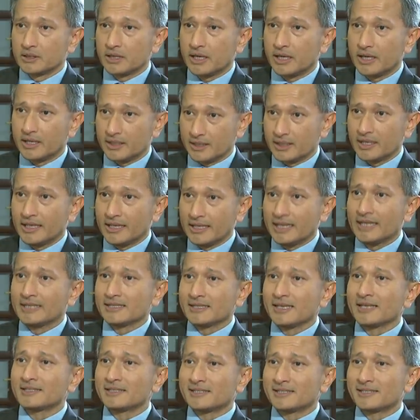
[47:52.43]
And
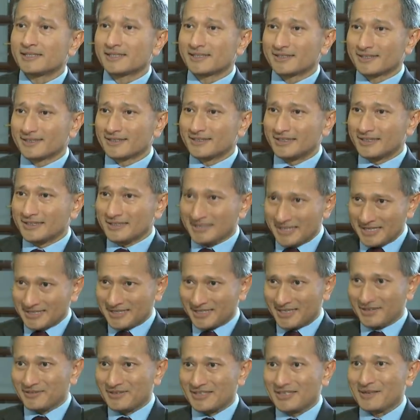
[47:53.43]
let, let's,
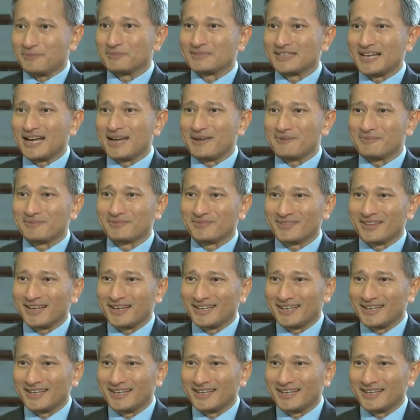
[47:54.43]
let's give it some time.